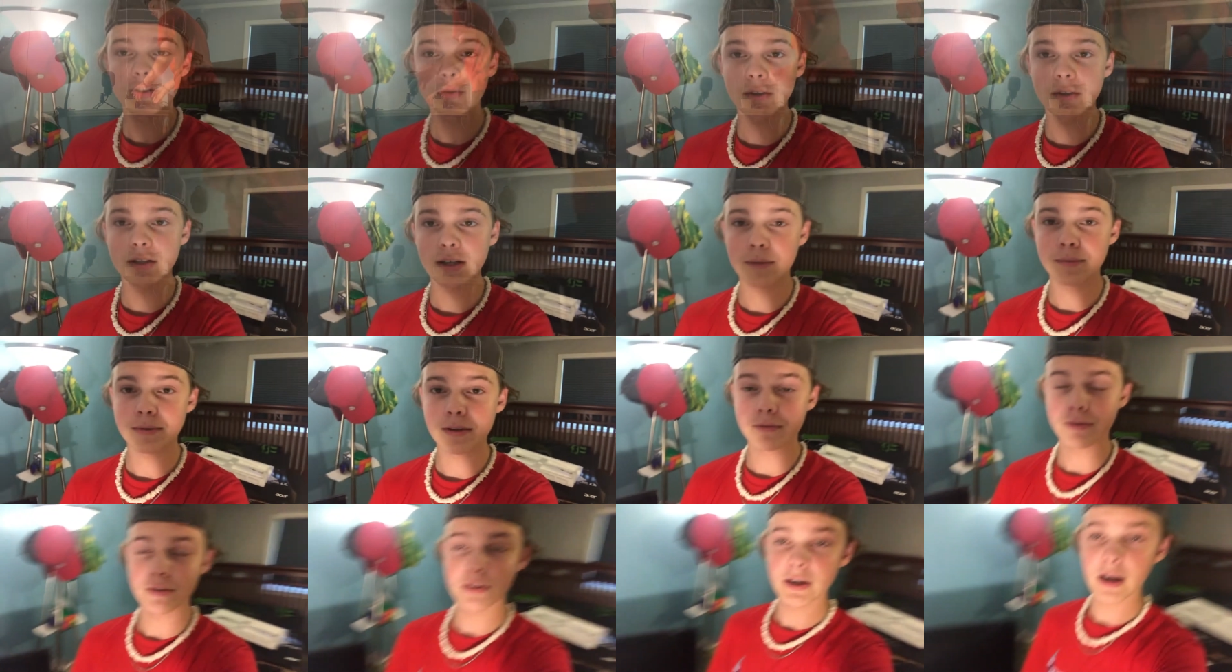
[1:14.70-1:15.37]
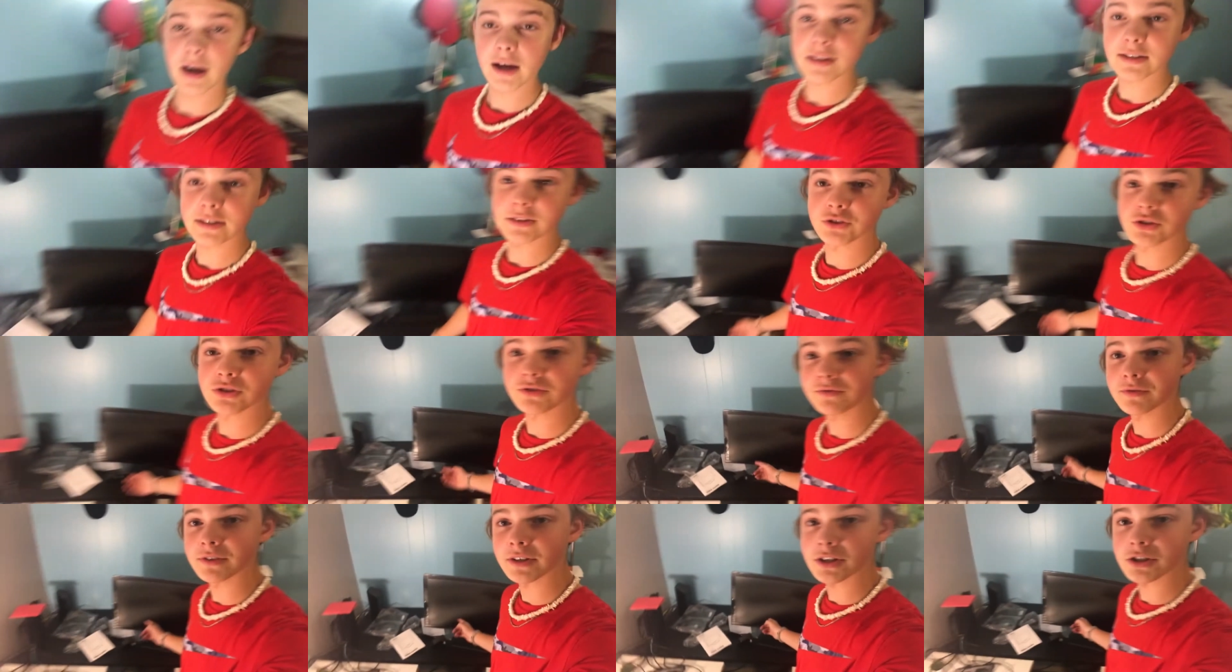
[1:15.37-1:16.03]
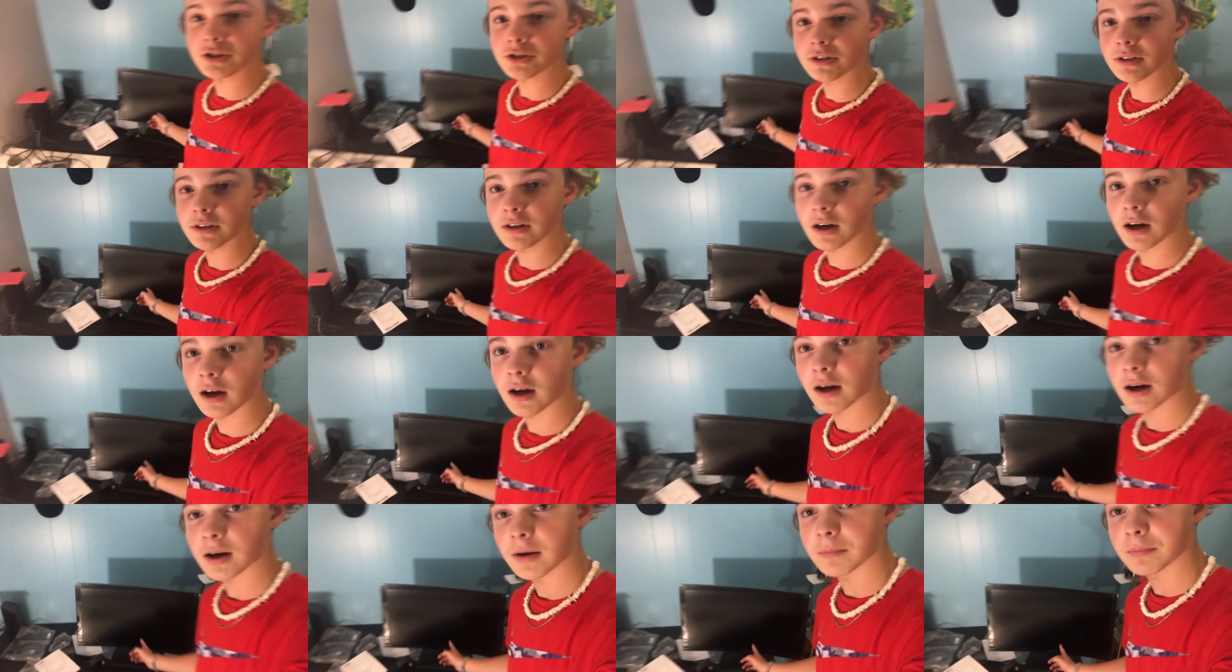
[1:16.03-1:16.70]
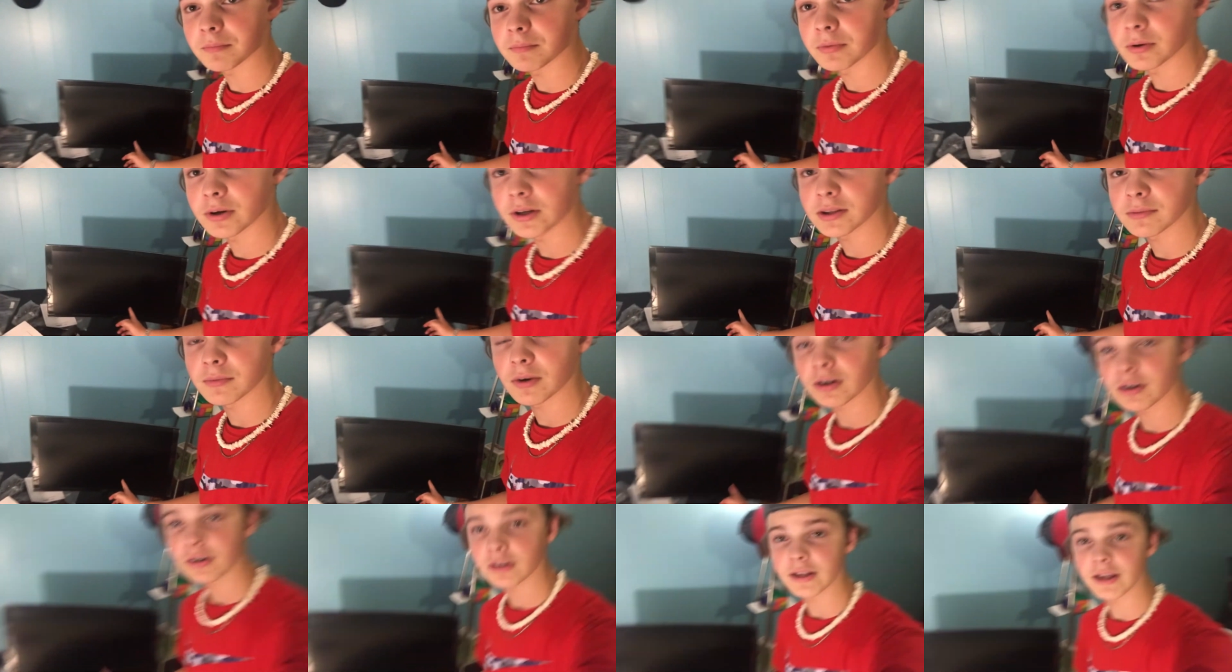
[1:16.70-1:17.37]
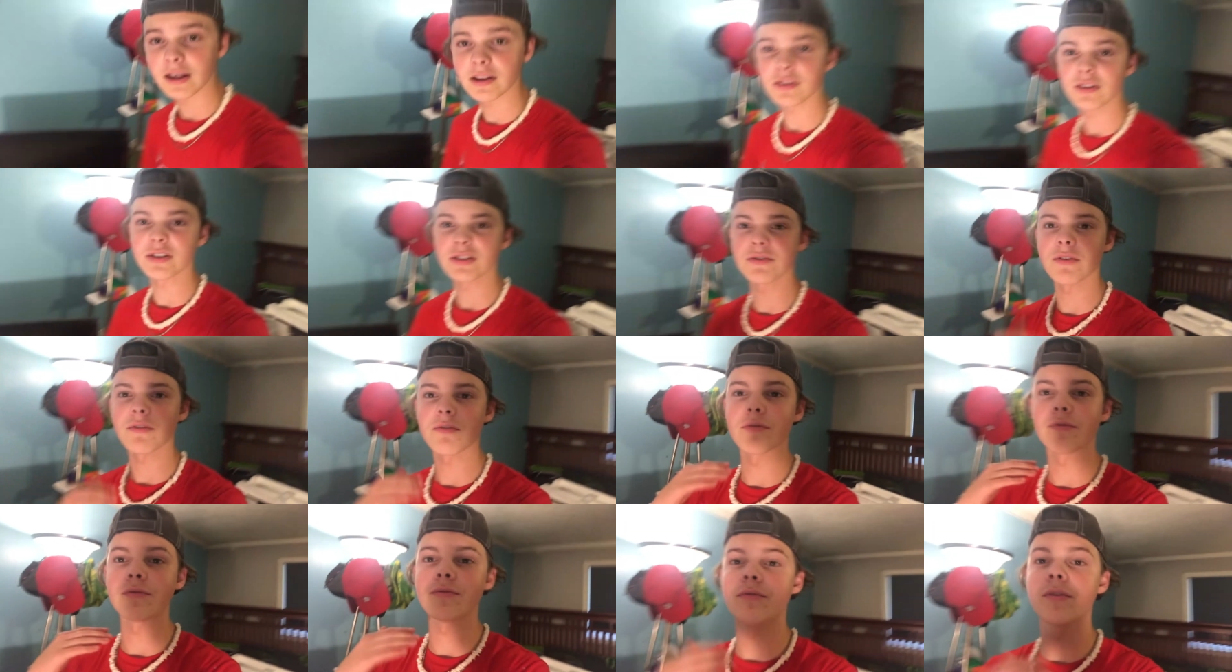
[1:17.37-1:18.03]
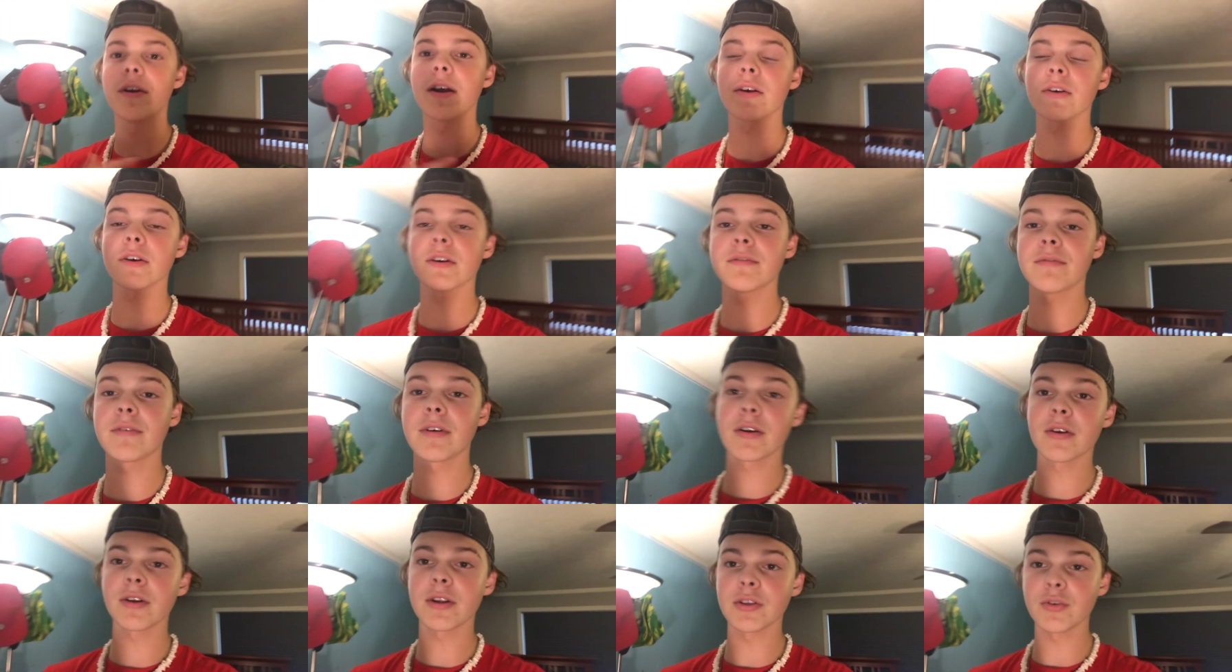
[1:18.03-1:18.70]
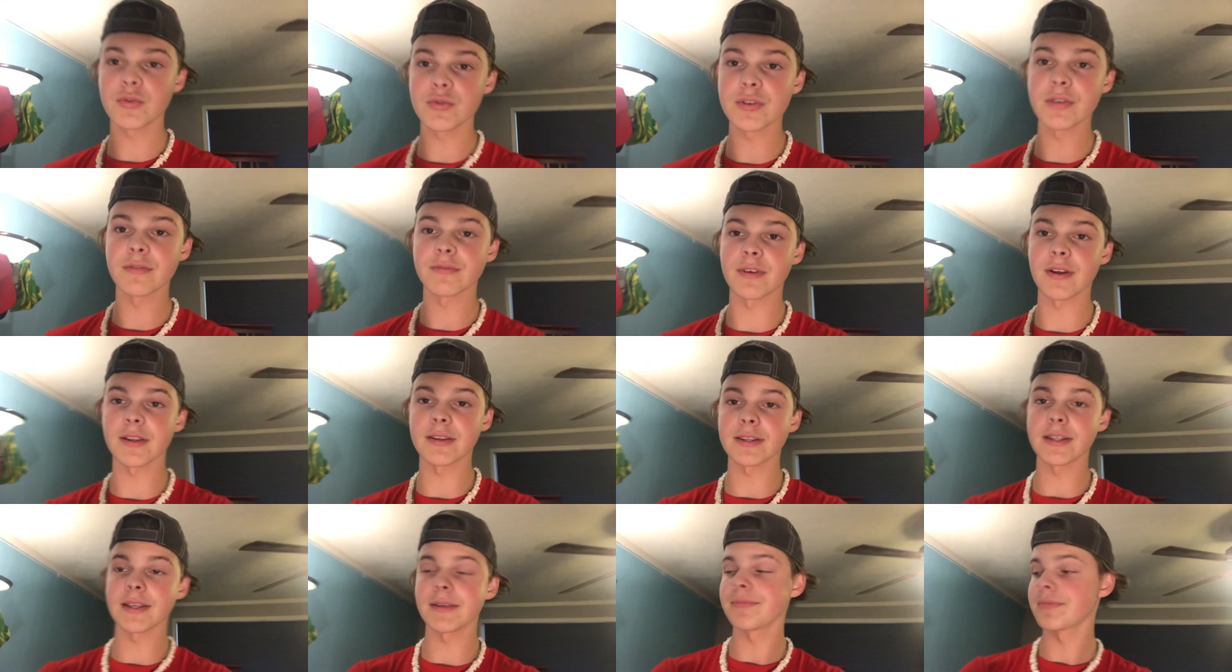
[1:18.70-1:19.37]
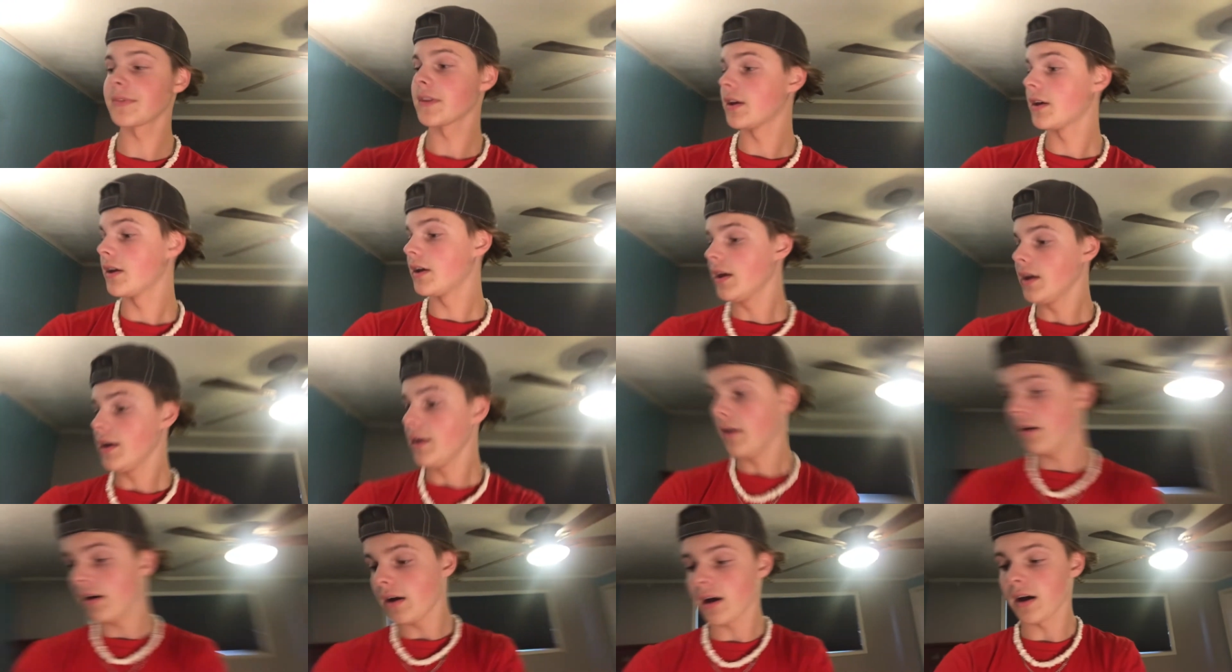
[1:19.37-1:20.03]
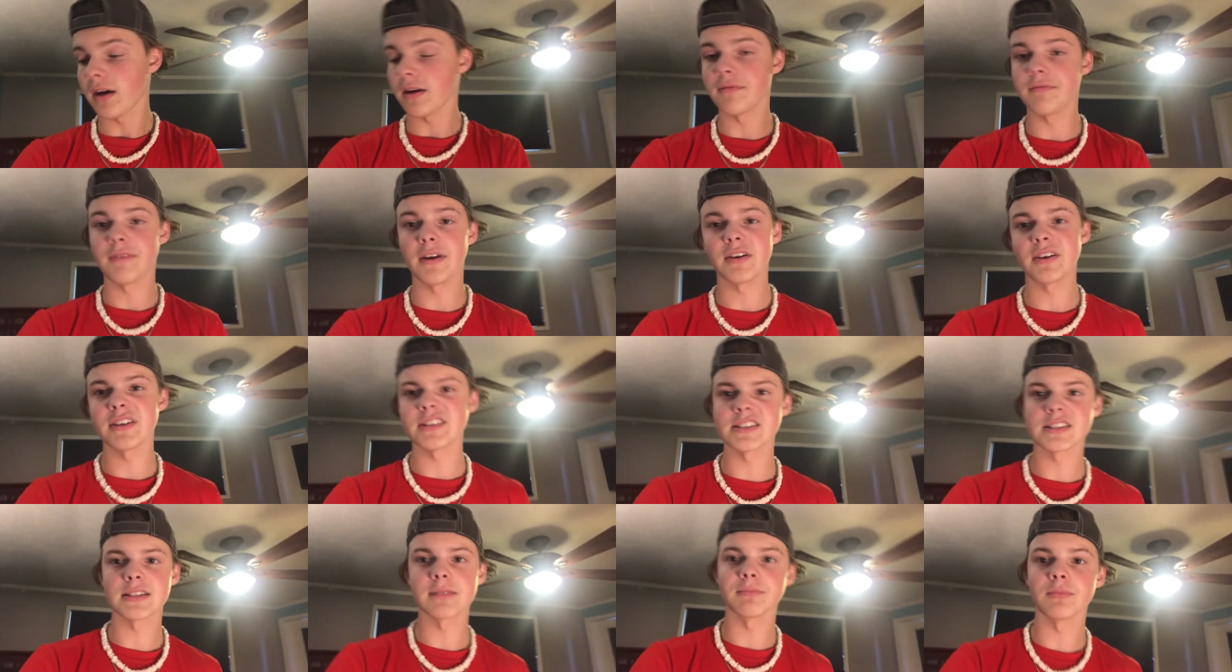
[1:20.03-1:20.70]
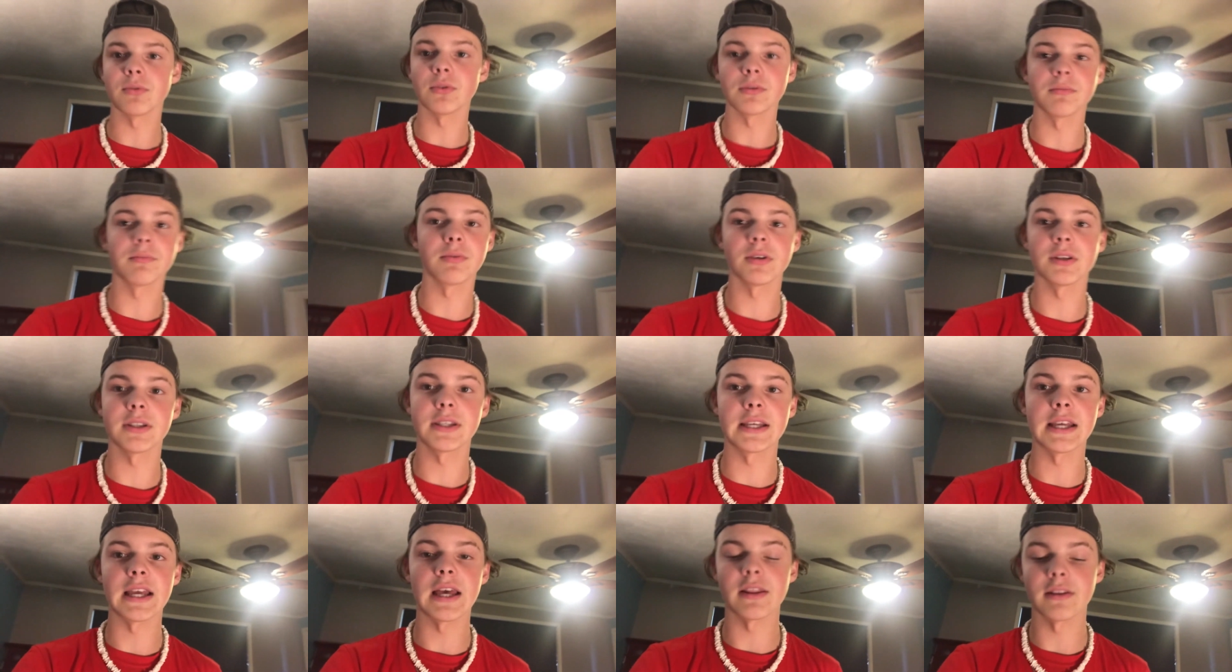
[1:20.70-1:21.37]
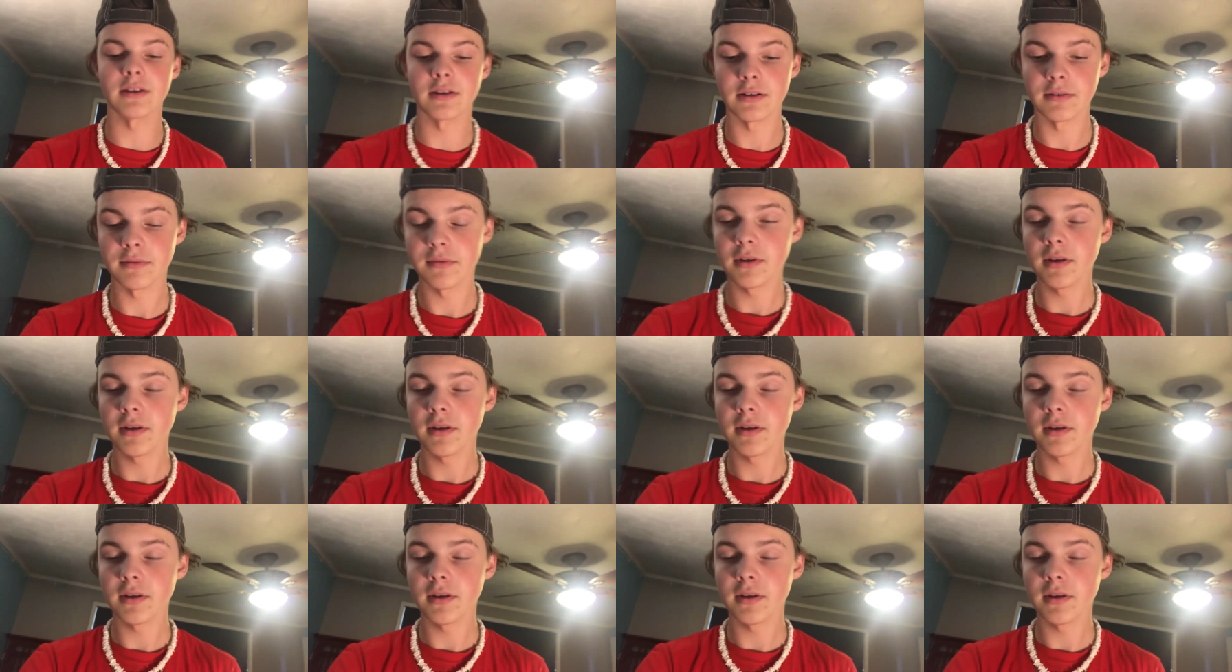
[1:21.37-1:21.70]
quick update for you guys. I just finished uh, putting the monitor together. It's very, very user-friendly, uh, very simple to put together,